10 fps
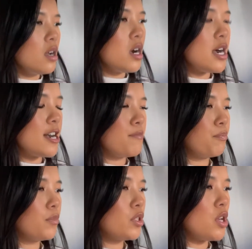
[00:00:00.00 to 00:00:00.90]
Um,
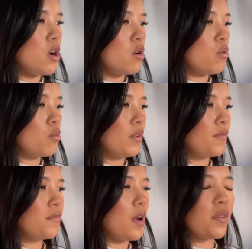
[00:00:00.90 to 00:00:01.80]
so we
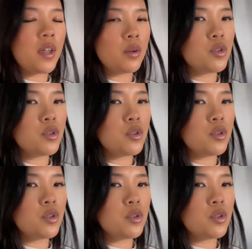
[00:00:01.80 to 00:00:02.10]
felt that it was